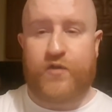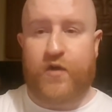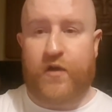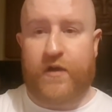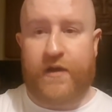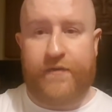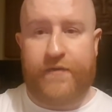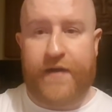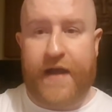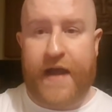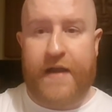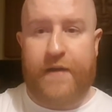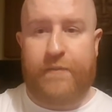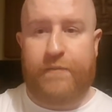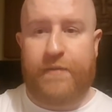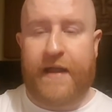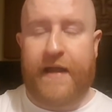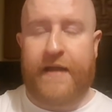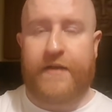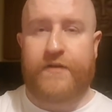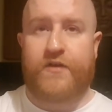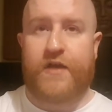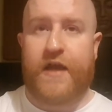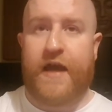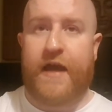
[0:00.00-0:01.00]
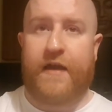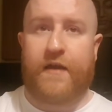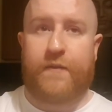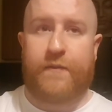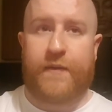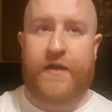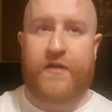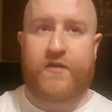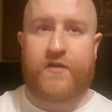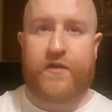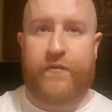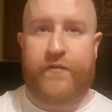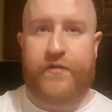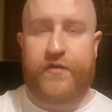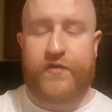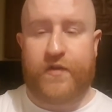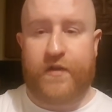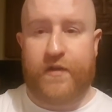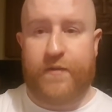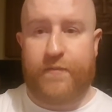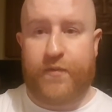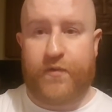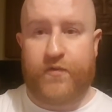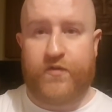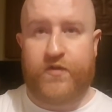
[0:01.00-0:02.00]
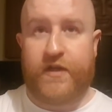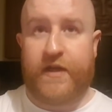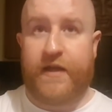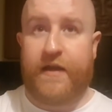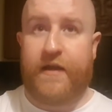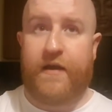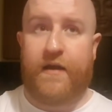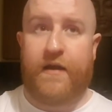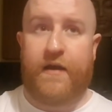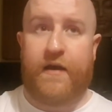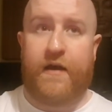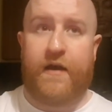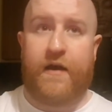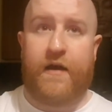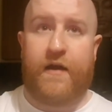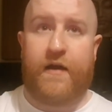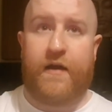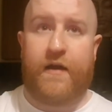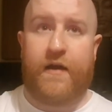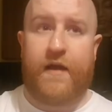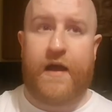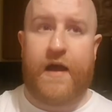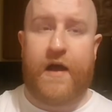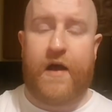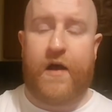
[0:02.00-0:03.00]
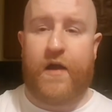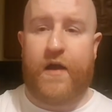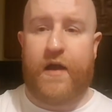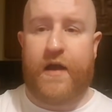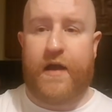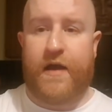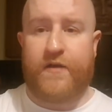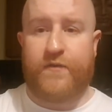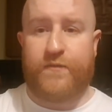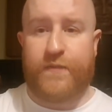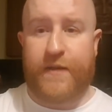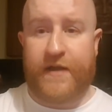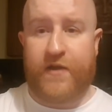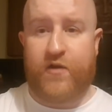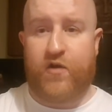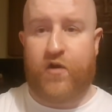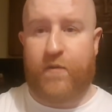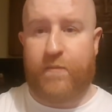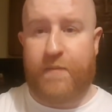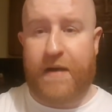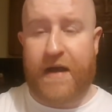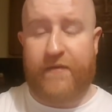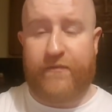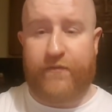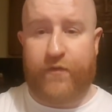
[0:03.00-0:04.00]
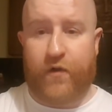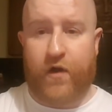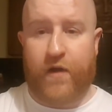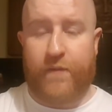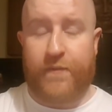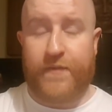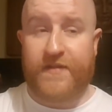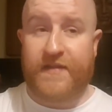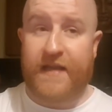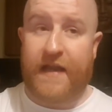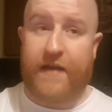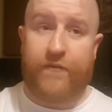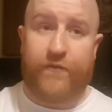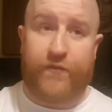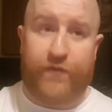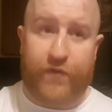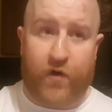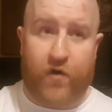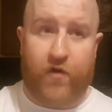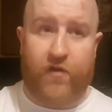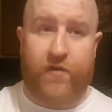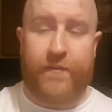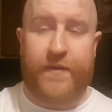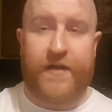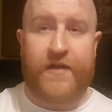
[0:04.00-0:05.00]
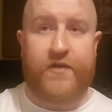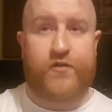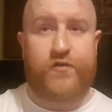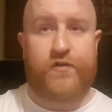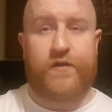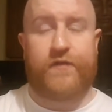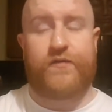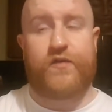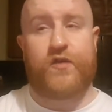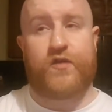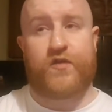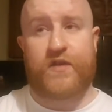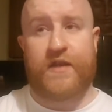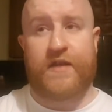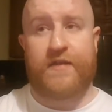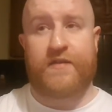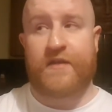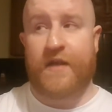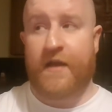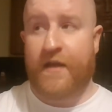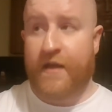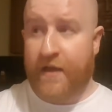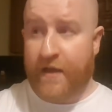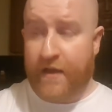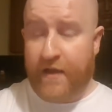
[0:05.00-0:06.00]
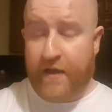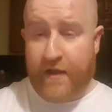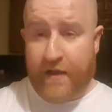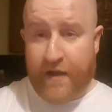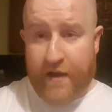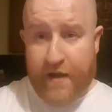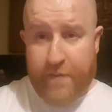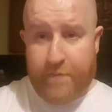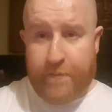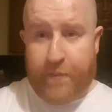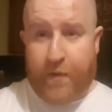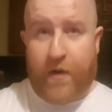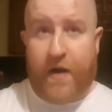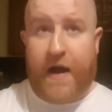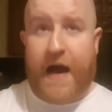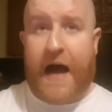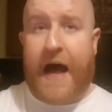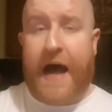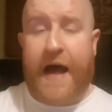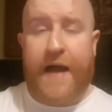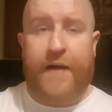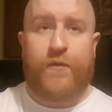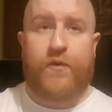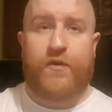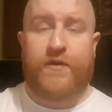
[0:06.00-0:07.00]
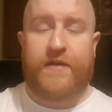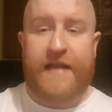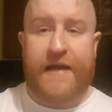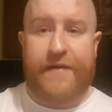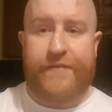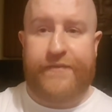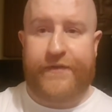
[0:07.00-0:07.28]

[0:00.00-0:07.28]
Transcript: talking, if I had a blank check, because obviously the budget has been cut by 40% for the Ministry of Justice, But I would